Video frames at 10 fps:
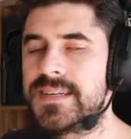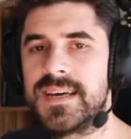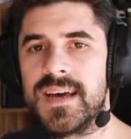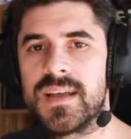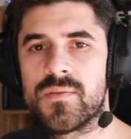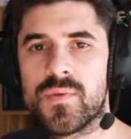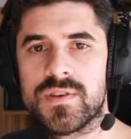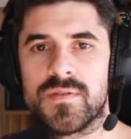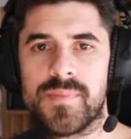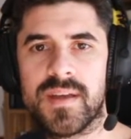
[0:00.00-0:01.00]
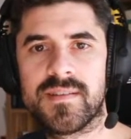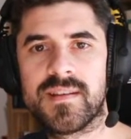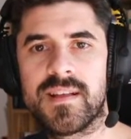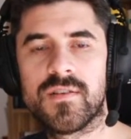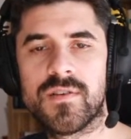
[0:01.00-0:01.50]
And what you're
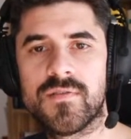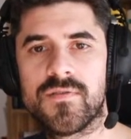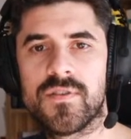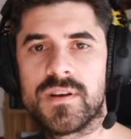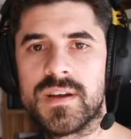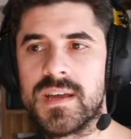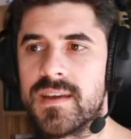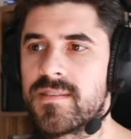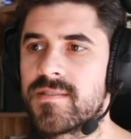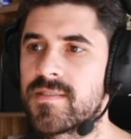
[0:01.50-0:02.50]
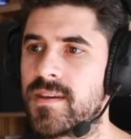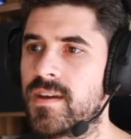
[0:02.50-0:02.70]
basically looking for is